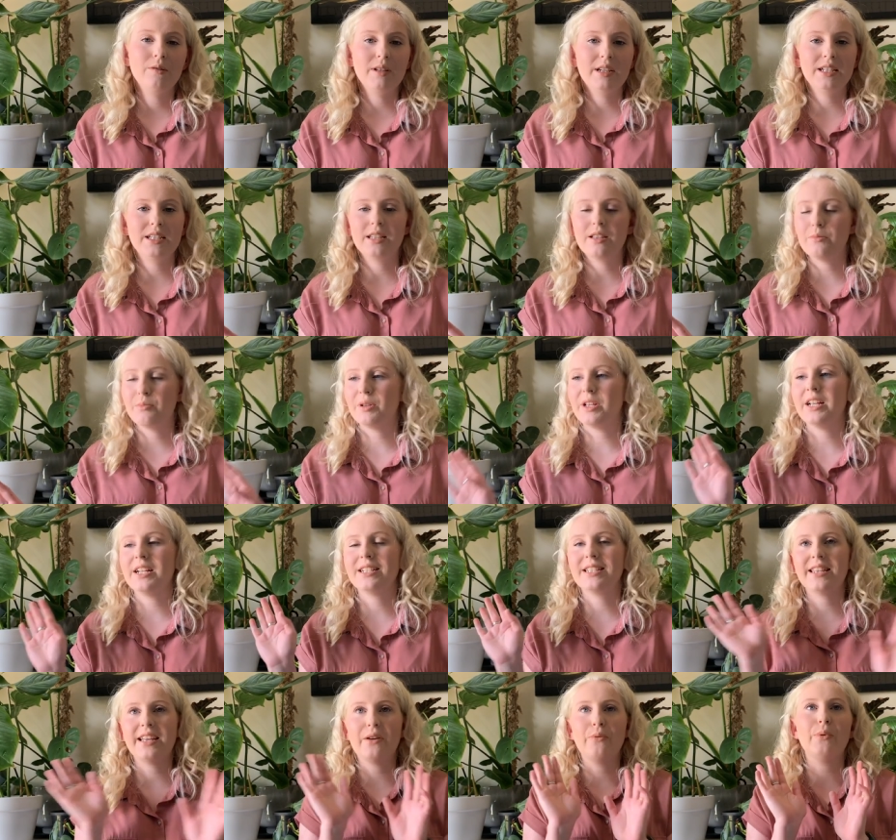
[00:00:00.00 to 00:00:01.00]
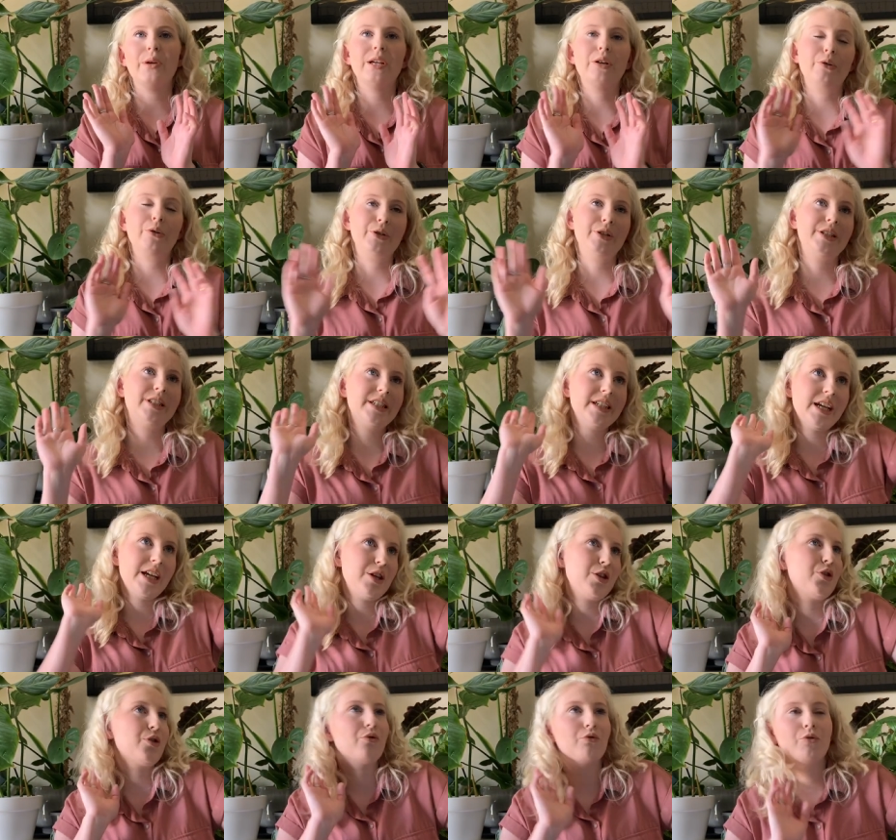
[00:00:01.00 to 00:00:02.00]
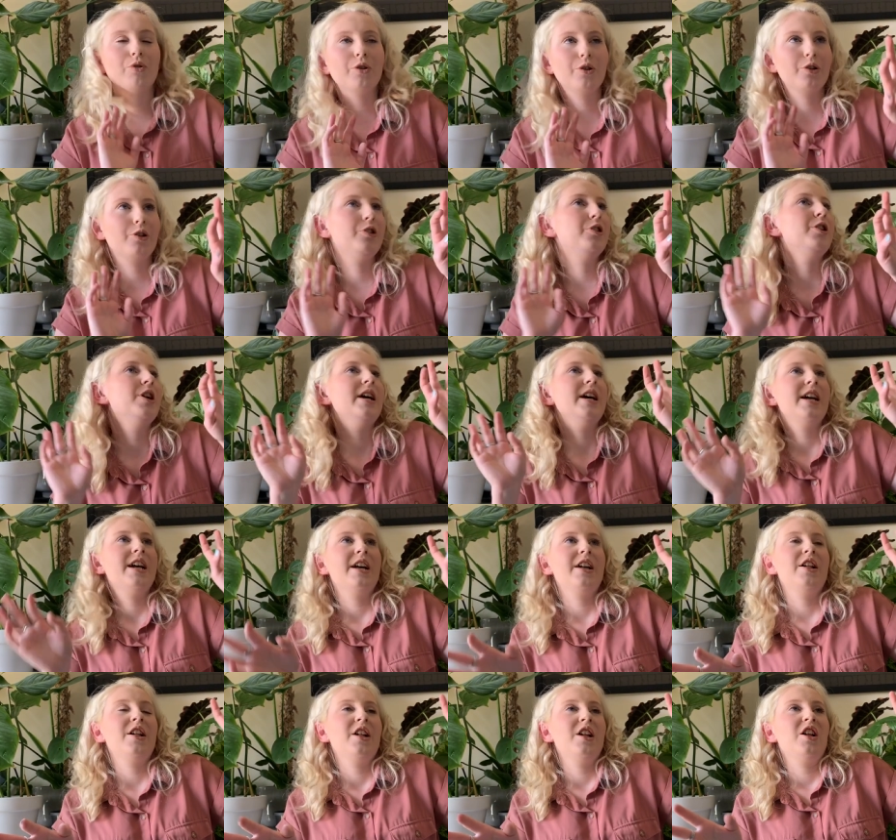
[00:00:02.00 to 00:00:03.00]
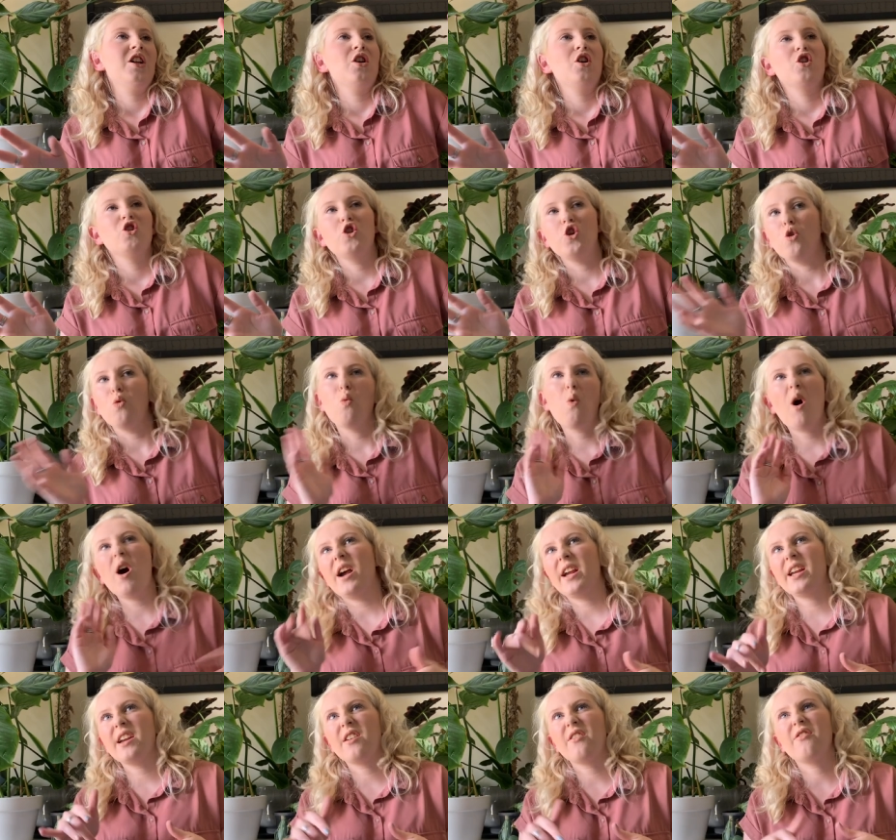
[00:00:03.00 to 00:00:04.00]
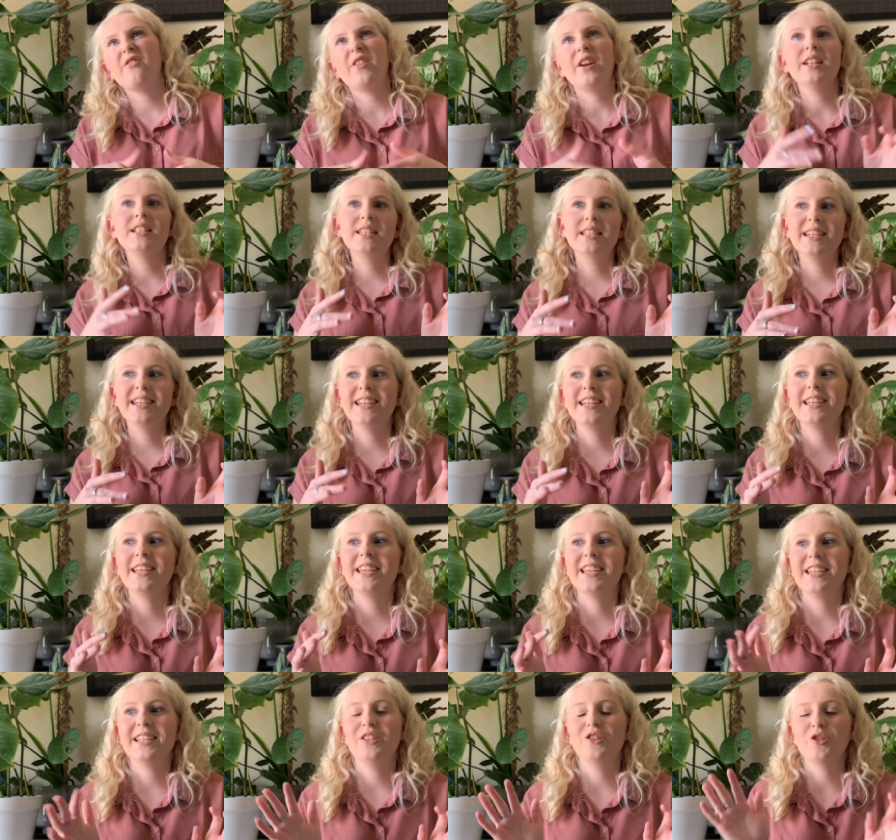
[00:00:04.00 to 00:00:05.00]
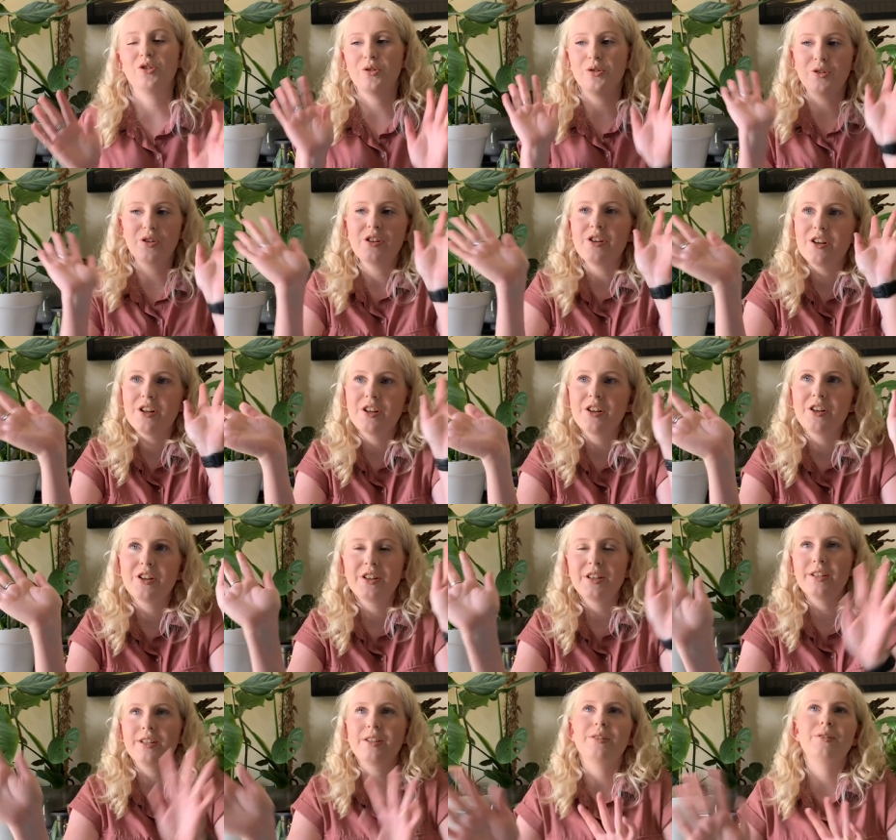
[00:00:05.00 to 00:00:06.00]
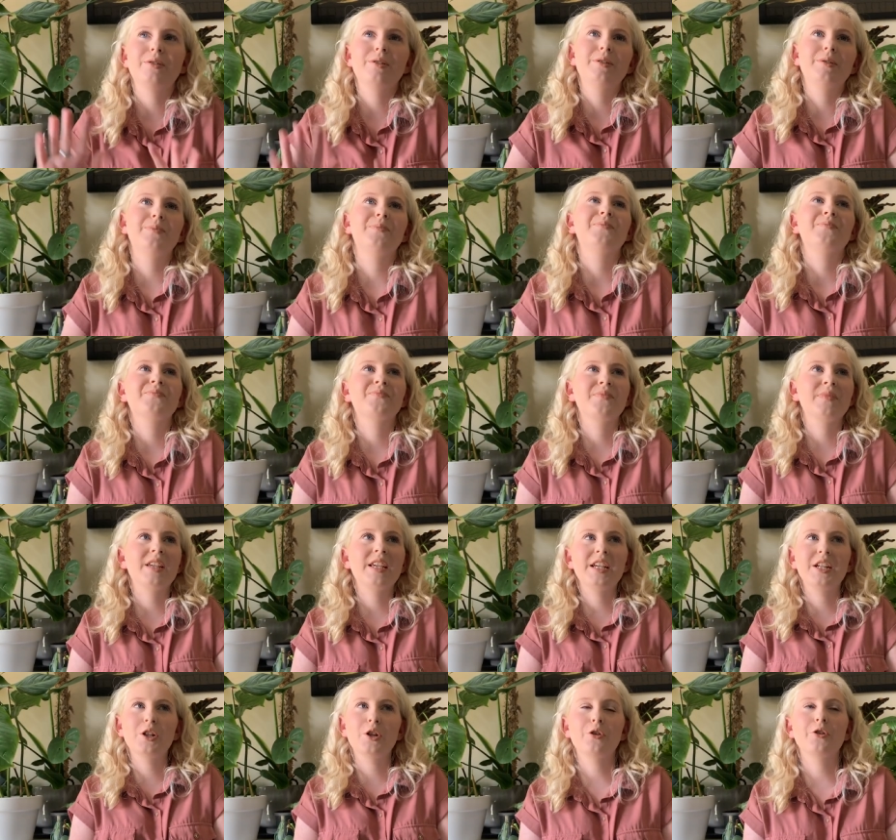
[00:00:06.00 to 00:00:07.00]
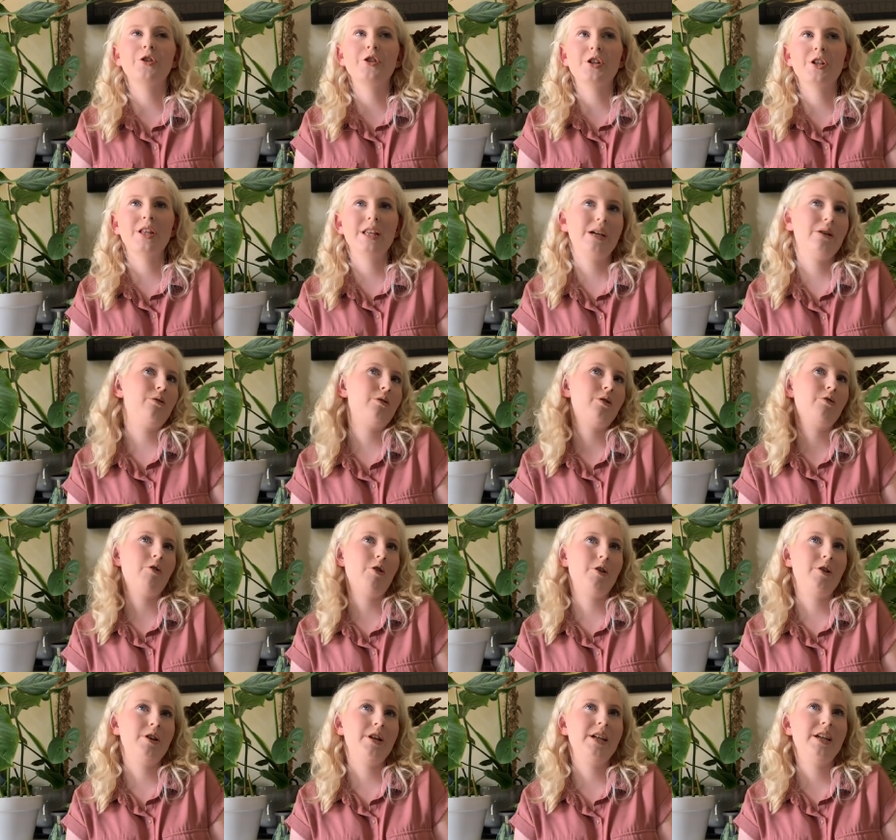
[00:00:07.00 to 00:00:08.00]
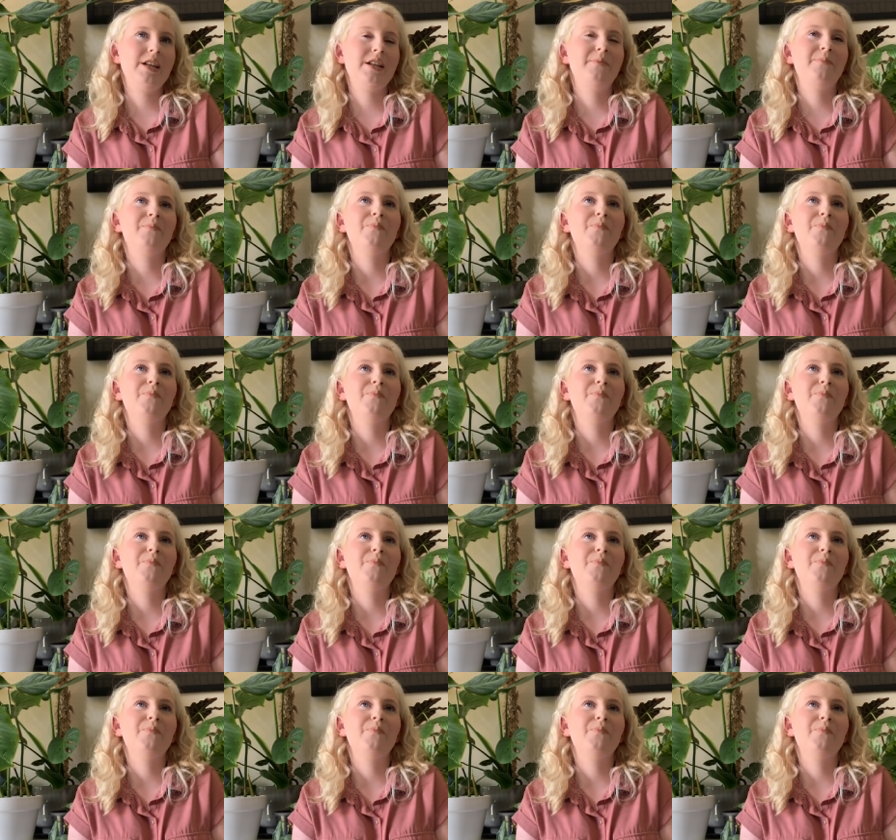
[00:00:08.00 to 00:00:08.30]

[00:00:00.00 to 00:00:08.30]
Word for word: These are the plants that we could see through the wire fencing into the little enclosure they were grown in.